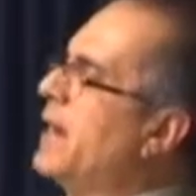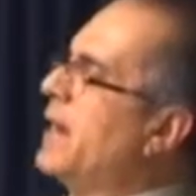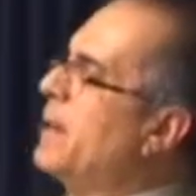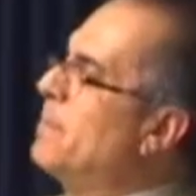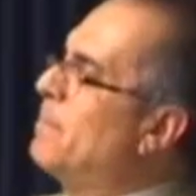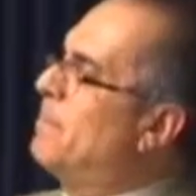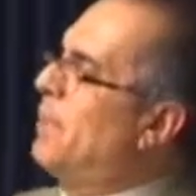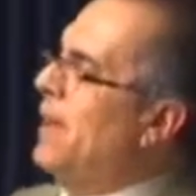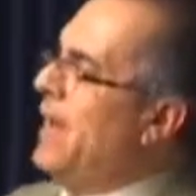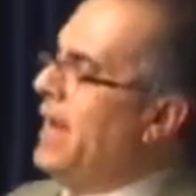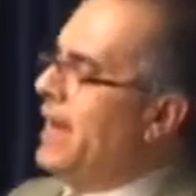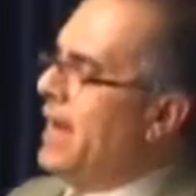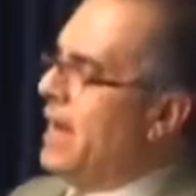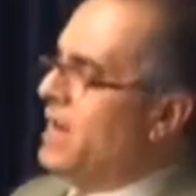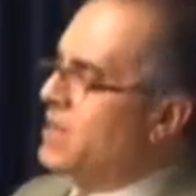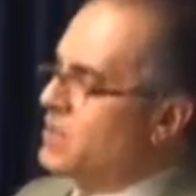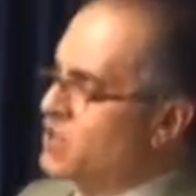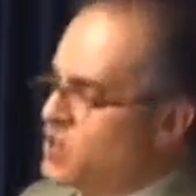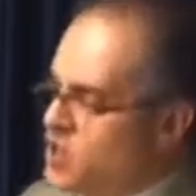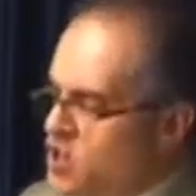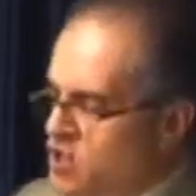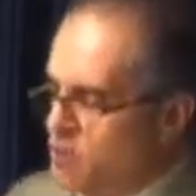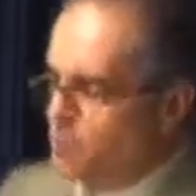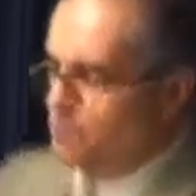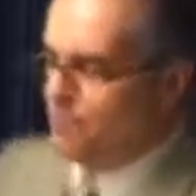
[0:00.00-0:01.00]
being
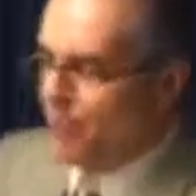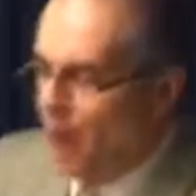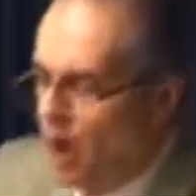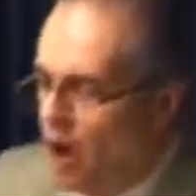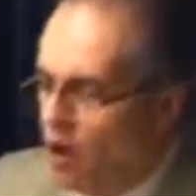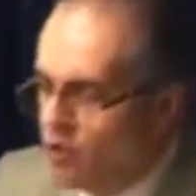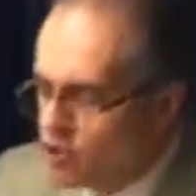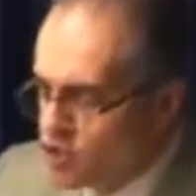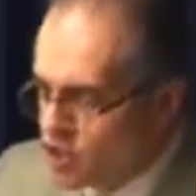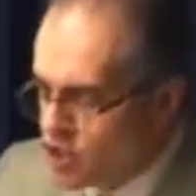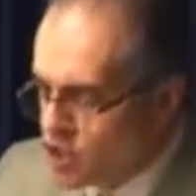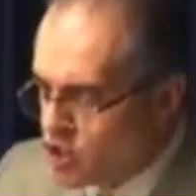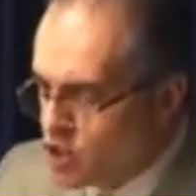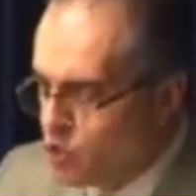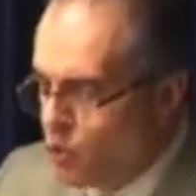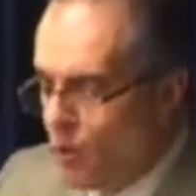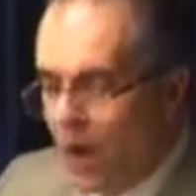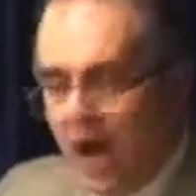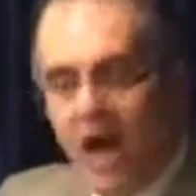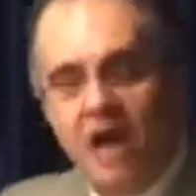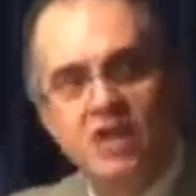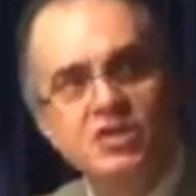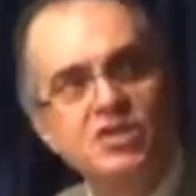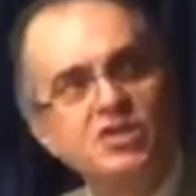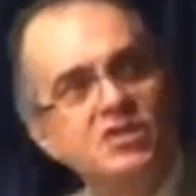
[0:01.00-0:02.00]
exposed to
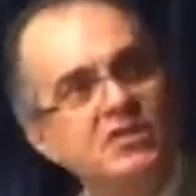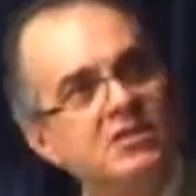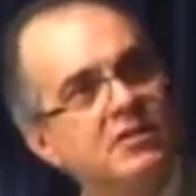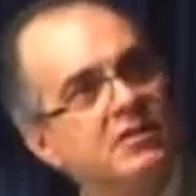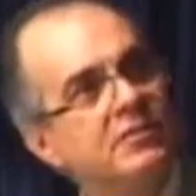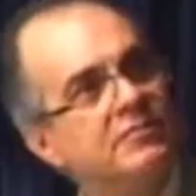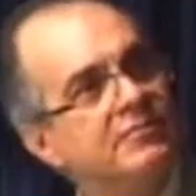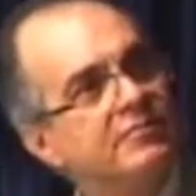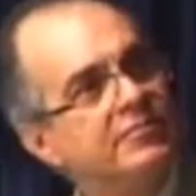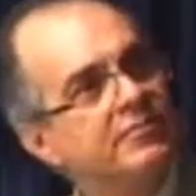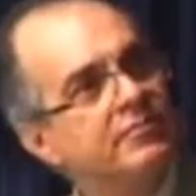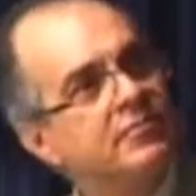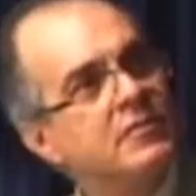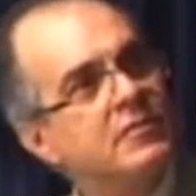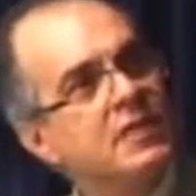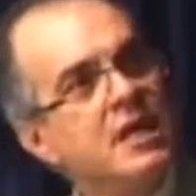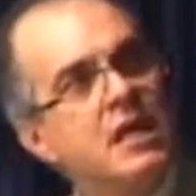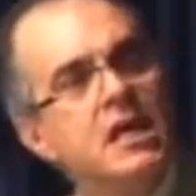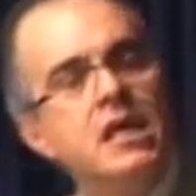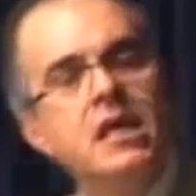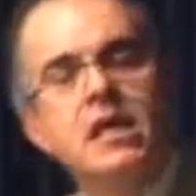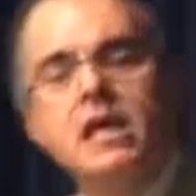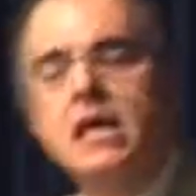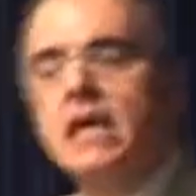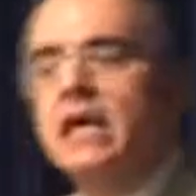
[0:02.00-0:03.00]
us
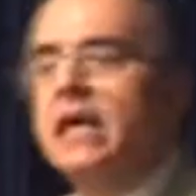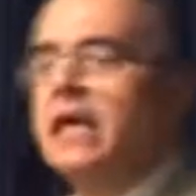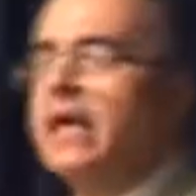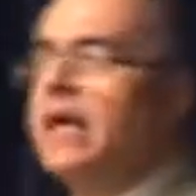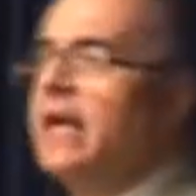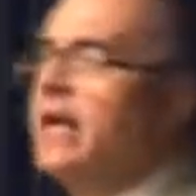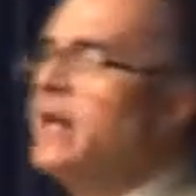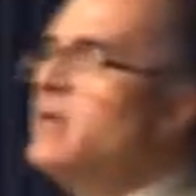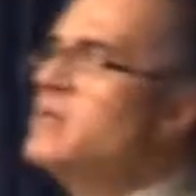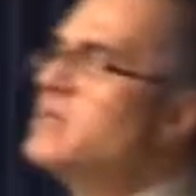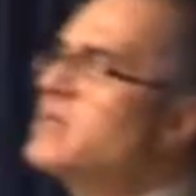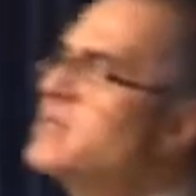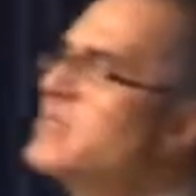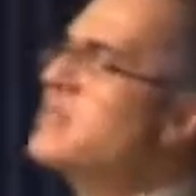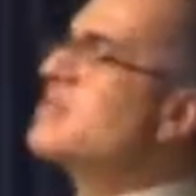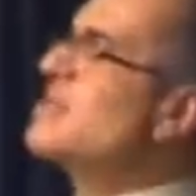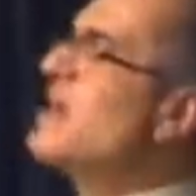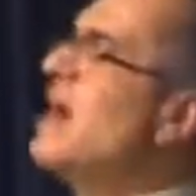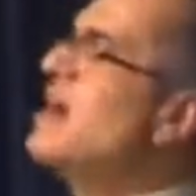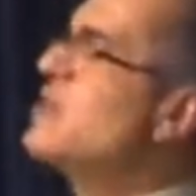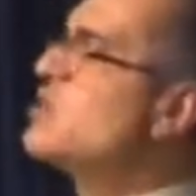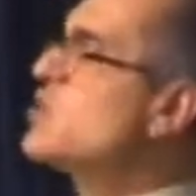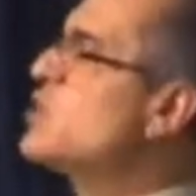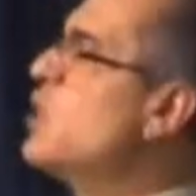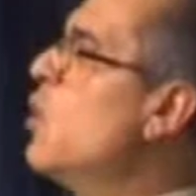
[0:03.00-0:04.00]
in
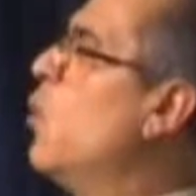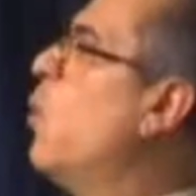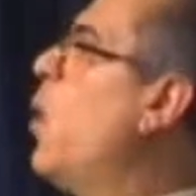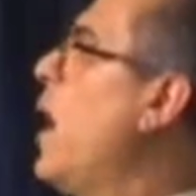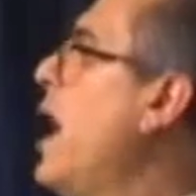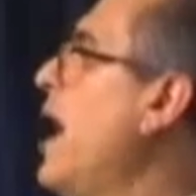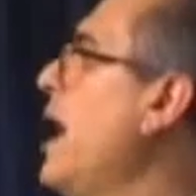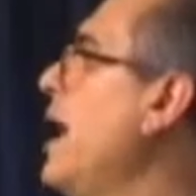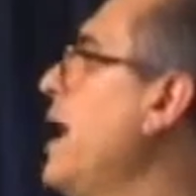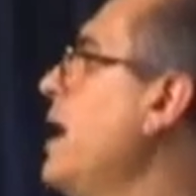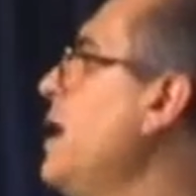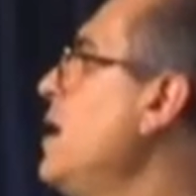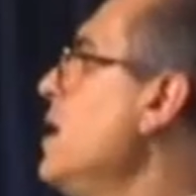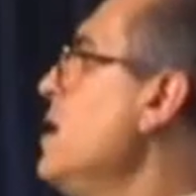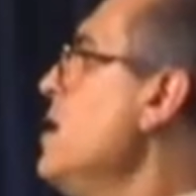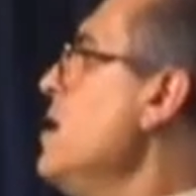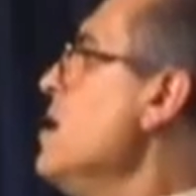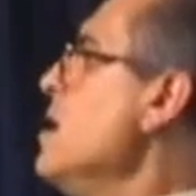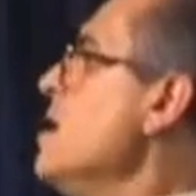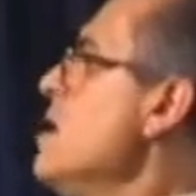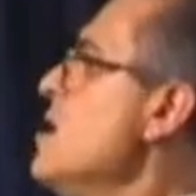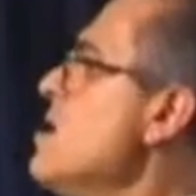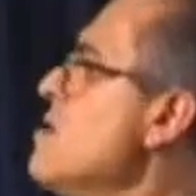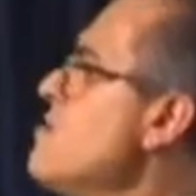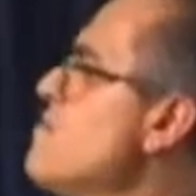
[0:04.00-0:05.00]
such a way
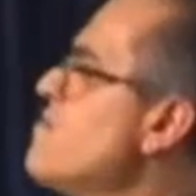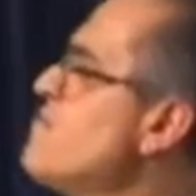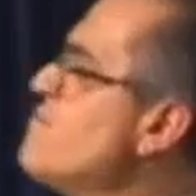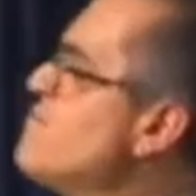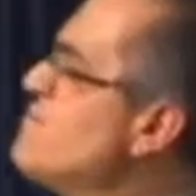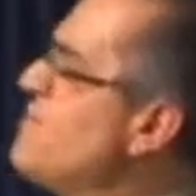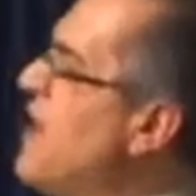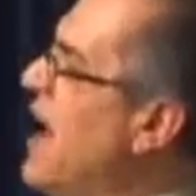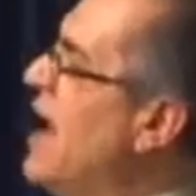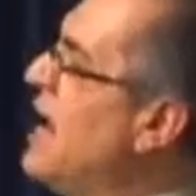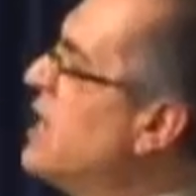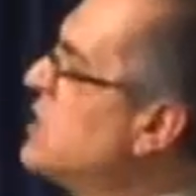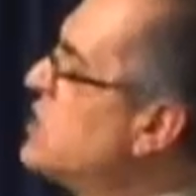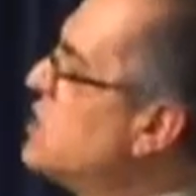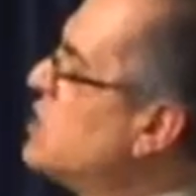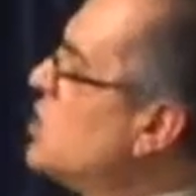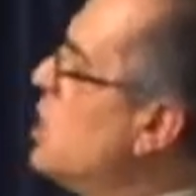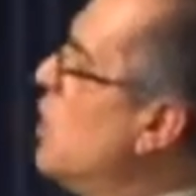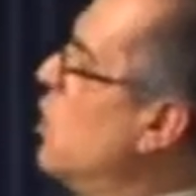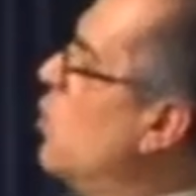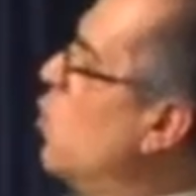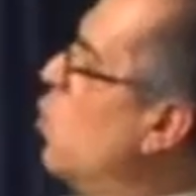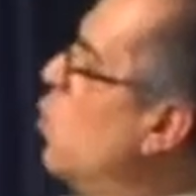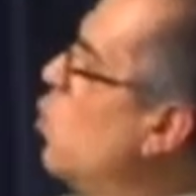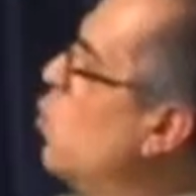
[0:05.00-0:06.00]
that
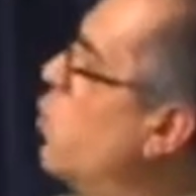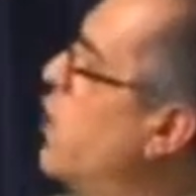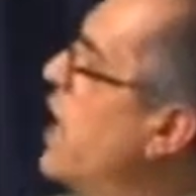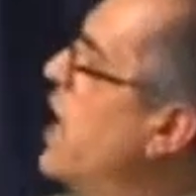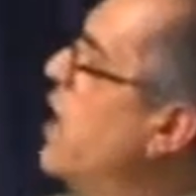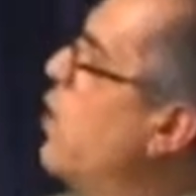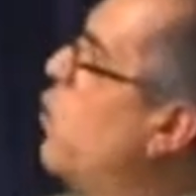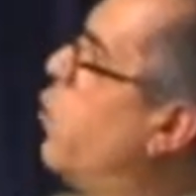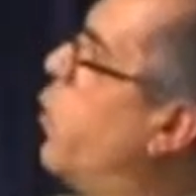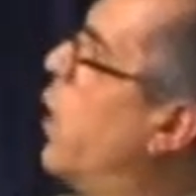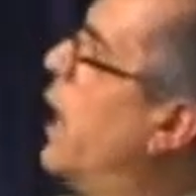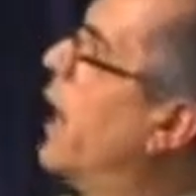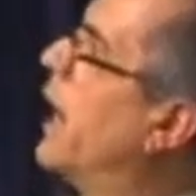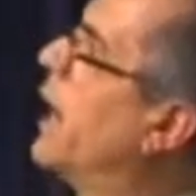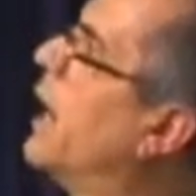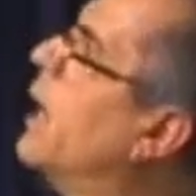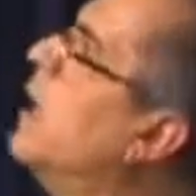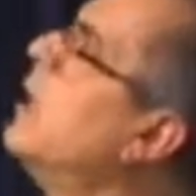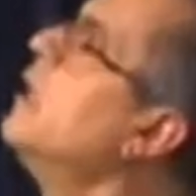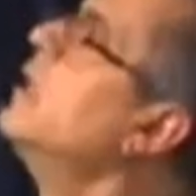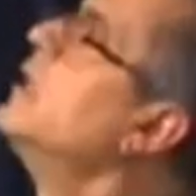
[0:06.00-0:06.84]
we will